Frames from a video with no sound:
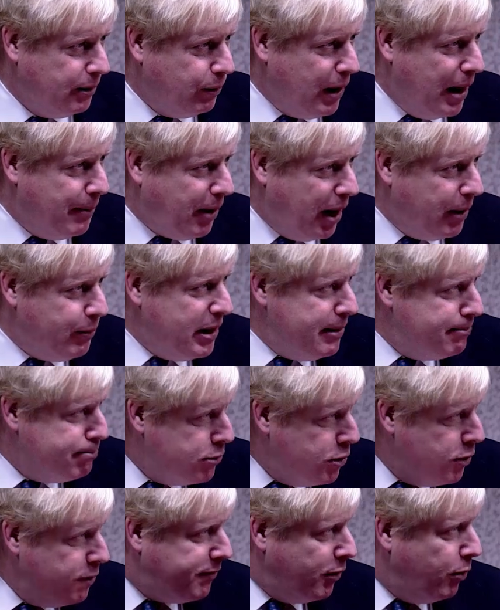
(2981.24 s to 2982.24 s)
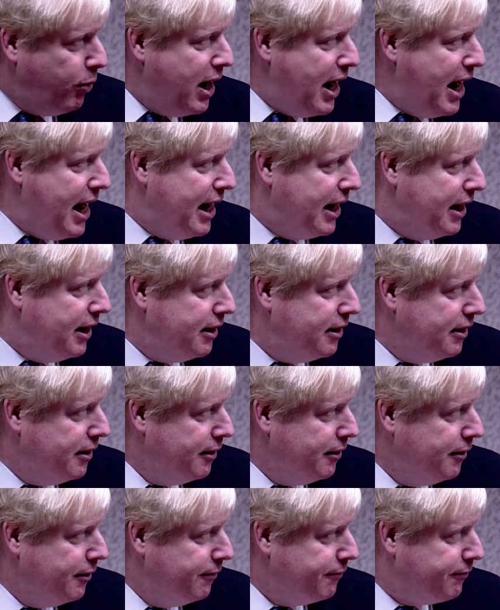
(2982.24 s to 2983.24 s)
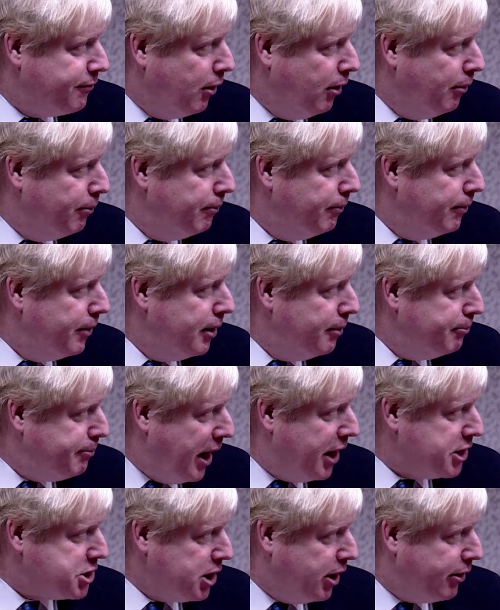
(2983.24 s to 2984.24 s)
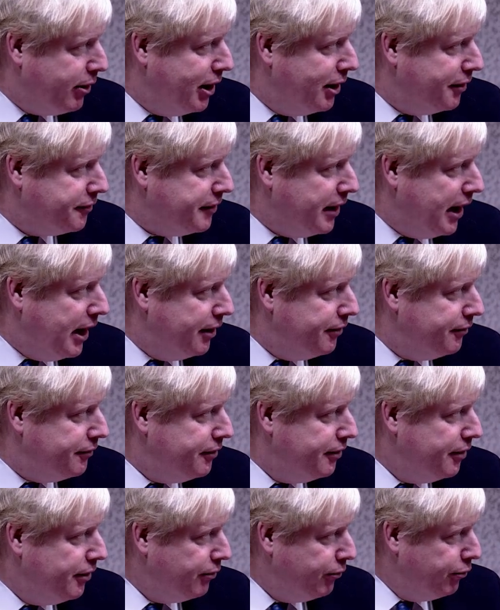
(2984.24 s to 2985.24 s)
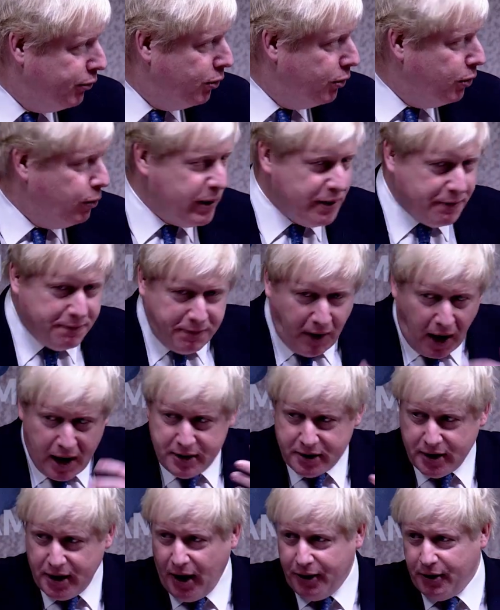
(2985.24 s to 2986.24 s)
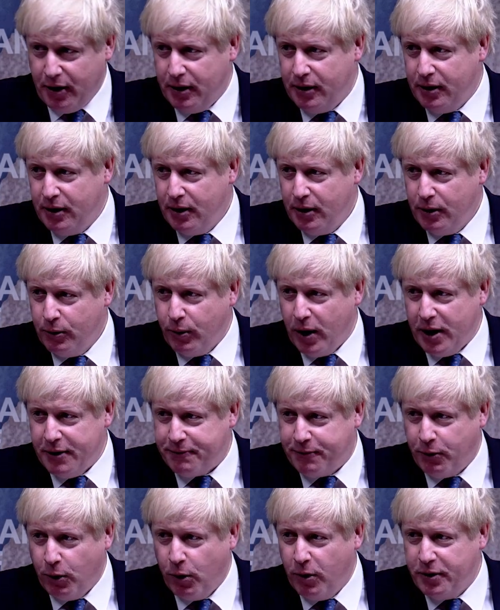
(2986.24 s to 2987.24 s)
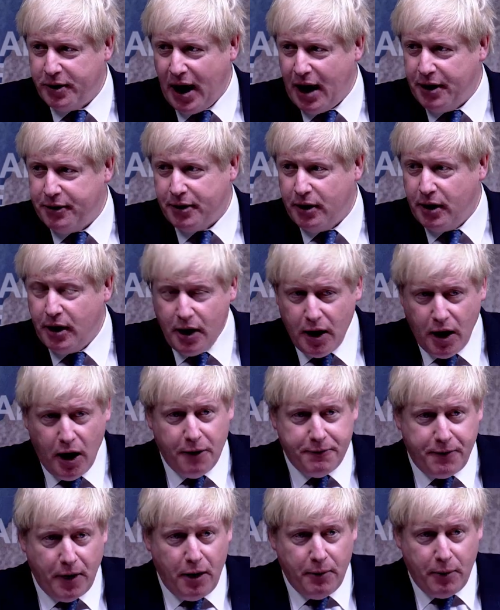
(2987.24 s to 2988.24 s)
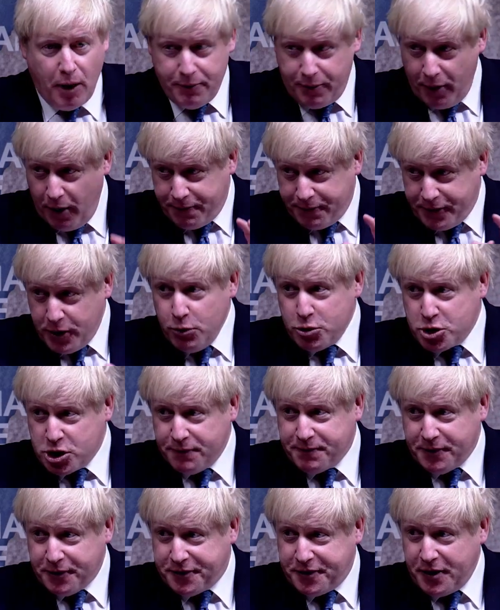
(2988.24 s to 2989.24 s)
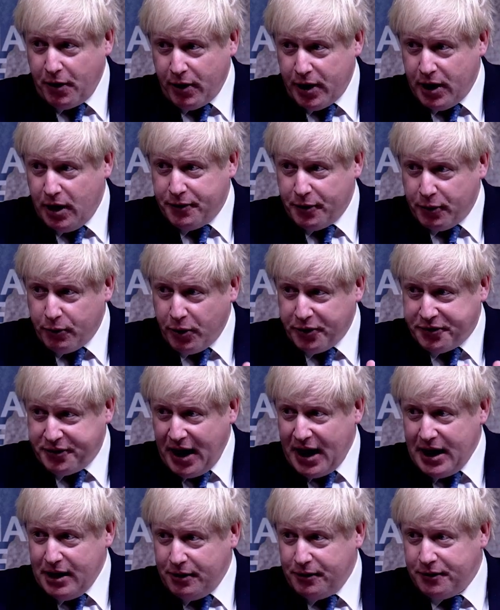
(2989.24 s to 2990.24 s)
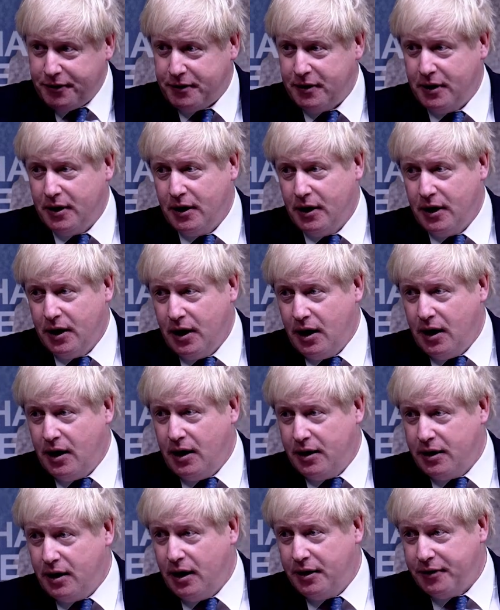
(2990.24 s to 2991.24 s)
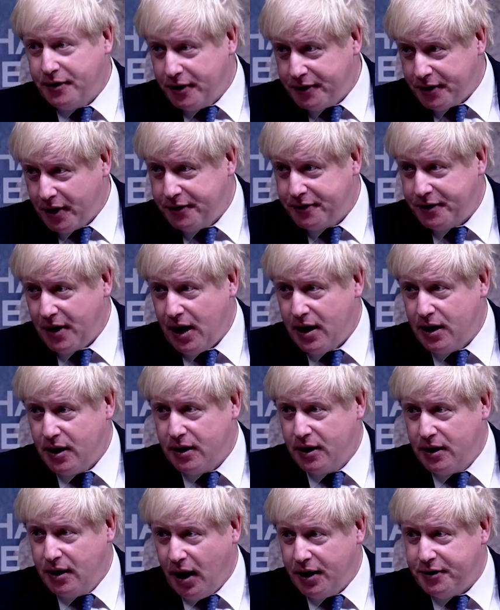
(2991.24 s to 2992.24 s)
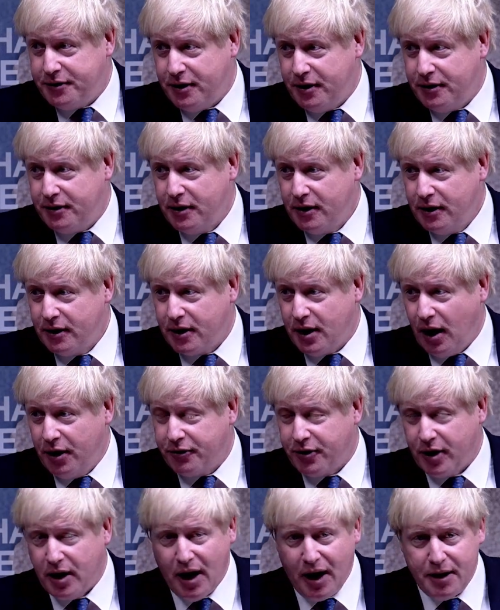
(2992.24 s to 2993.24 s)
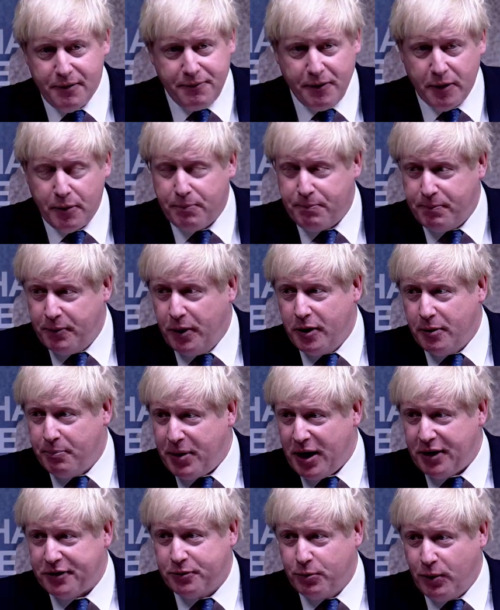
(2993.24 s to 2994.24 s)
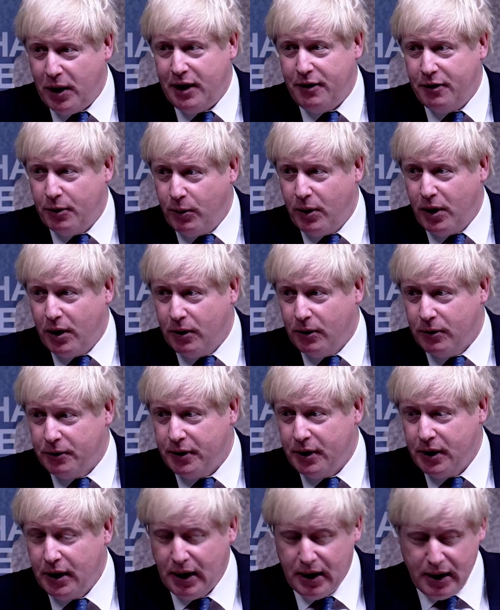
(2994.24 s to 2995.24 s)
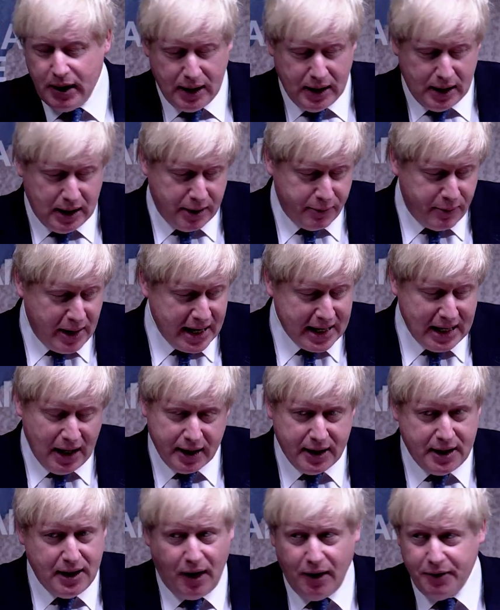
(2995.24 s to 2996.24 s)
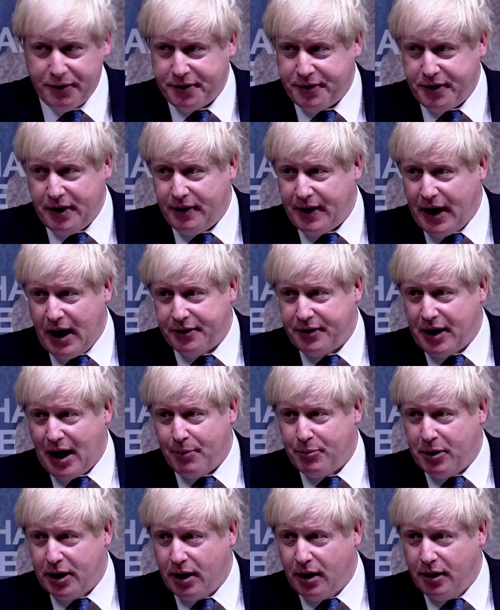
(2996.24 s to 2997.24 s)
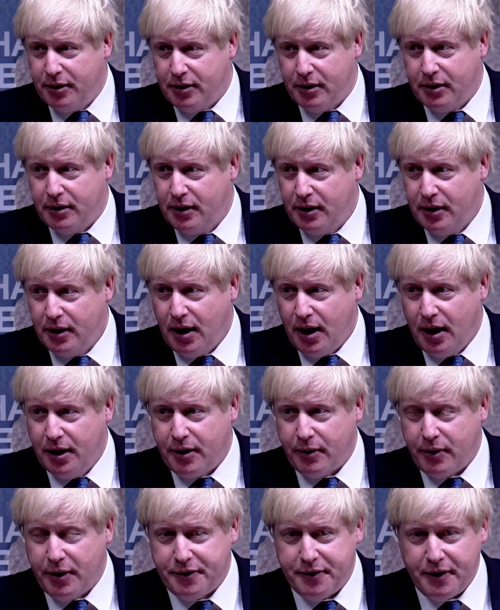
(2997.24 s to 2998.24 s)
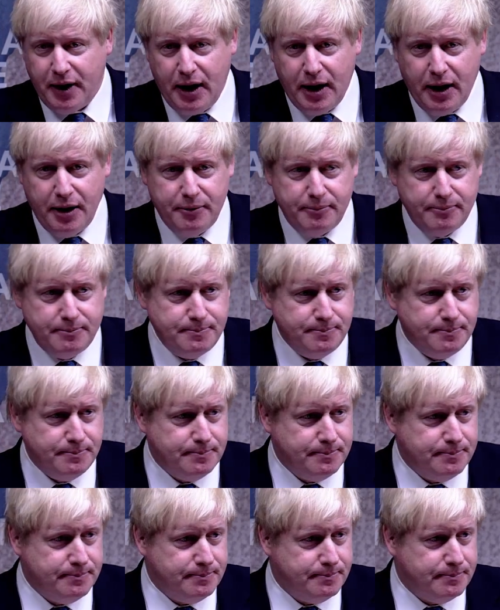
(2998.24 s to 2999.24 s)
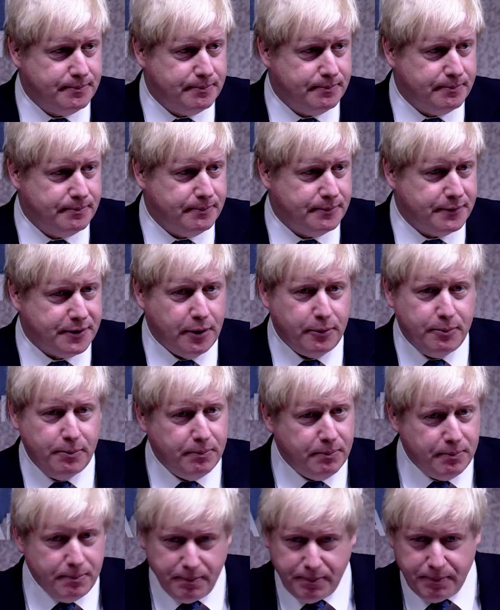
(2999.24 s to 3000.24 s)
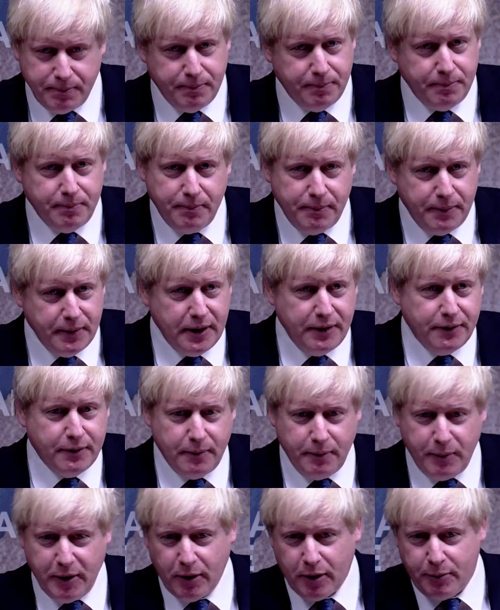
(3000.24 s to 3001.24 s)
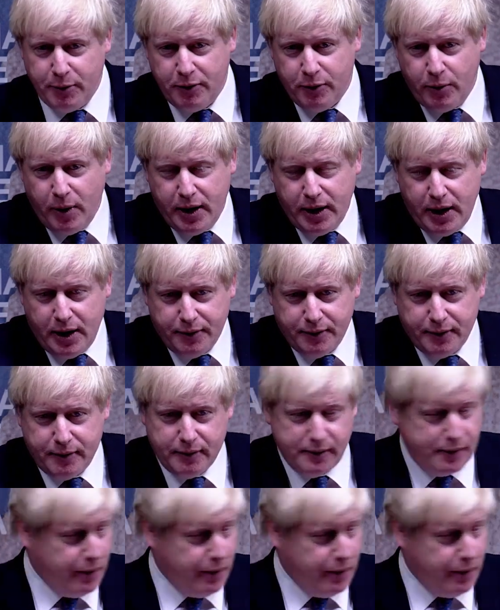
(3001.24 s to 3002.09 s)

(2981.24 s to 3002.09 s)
whereby we move away from Bashar al Assad's rule, we find another way forward, and a, a, a future for Syria that retains, uh, uh as I say, a united country. And I, for the, with the best will in the world, uh, Rageh, I can't see that happening under, under Assad. So he's, we've got to move away, yes.